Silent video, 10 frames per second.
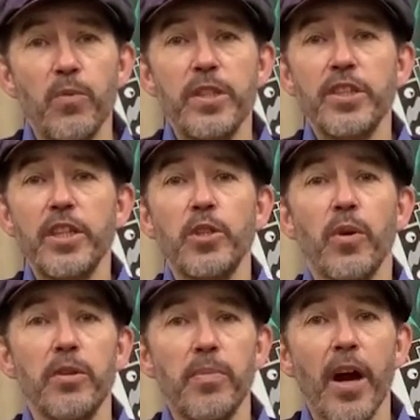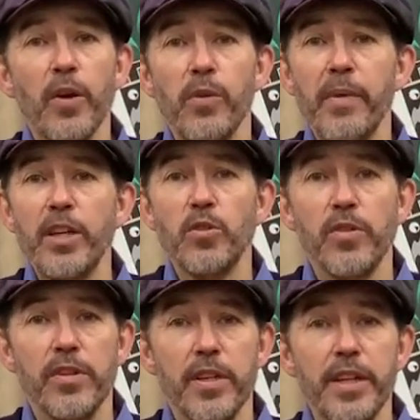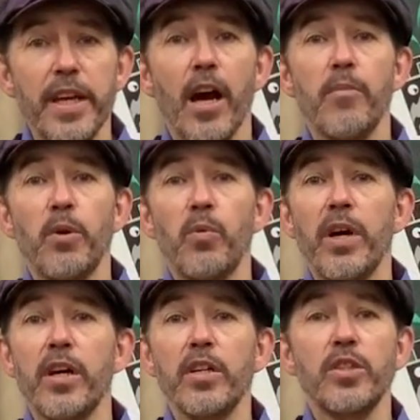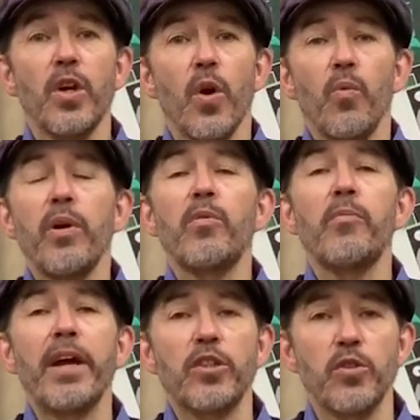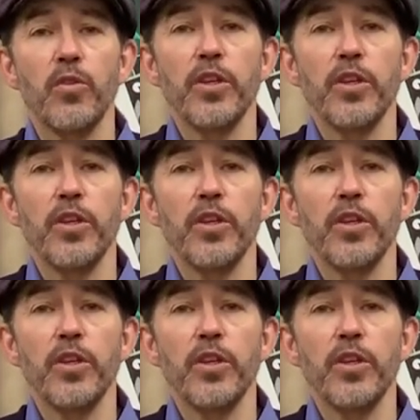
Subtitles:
We sit you on the bike. We make sure that the knee armor works. We will make sure